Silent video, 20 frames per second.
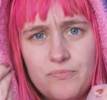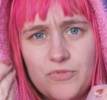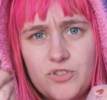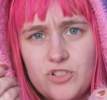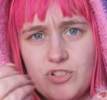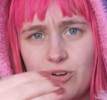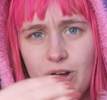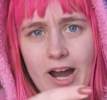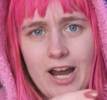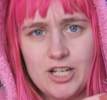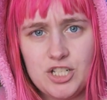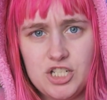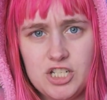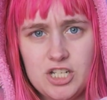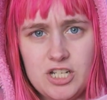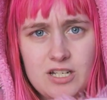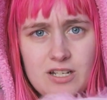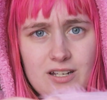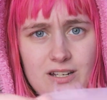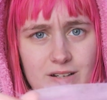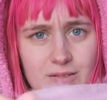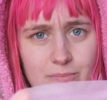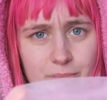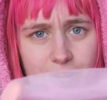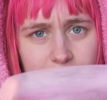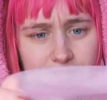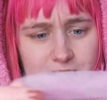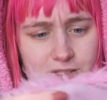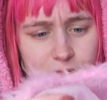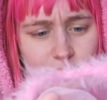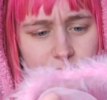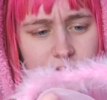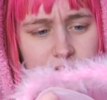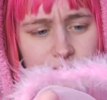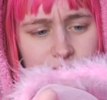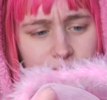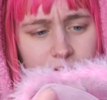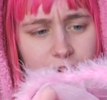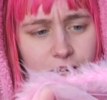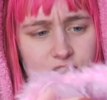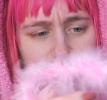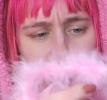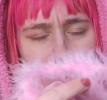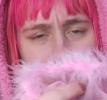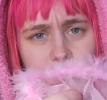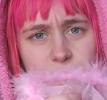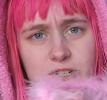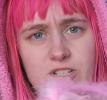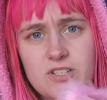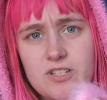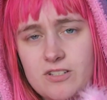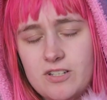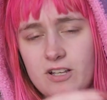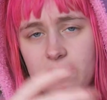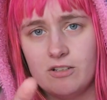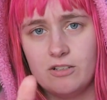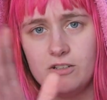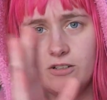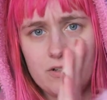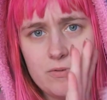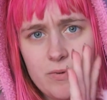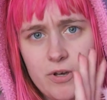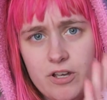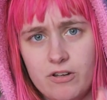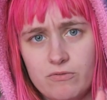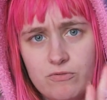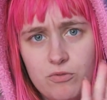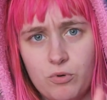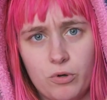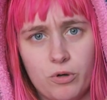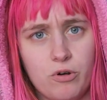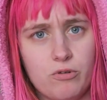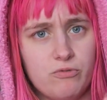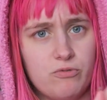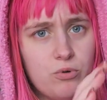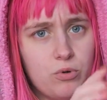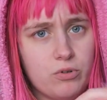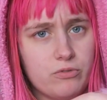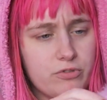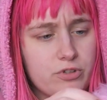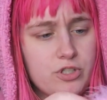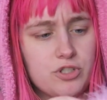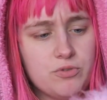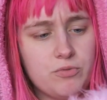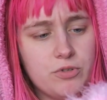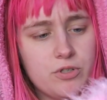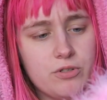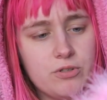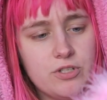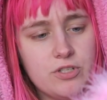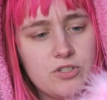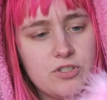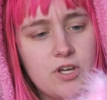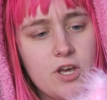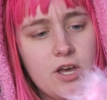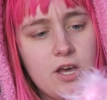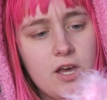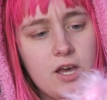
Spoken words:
scratchy, possibly, for how cheap it was, because I literally paid $404 for each one of these.